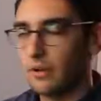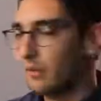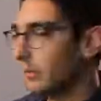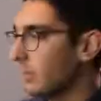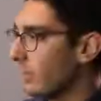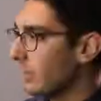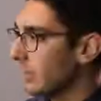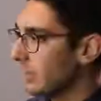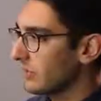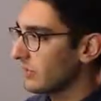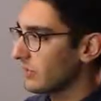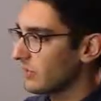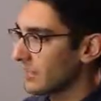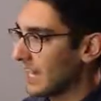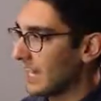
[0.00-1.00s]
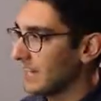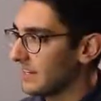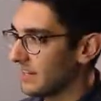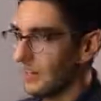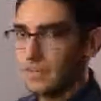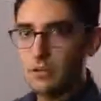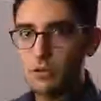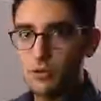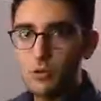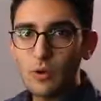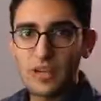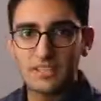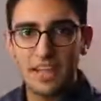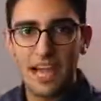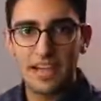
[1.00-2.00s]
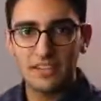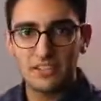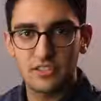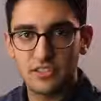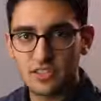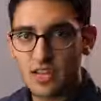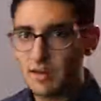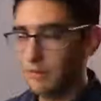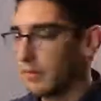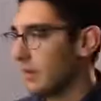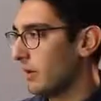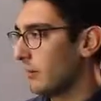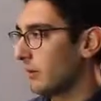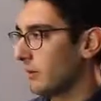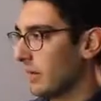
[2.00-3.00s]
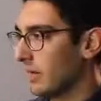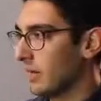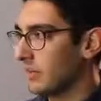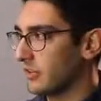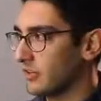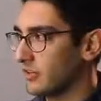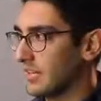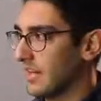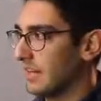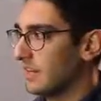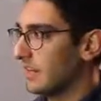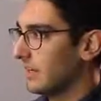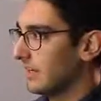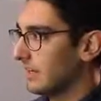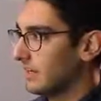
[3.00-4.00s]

We want to understand who has access to them. We want to understand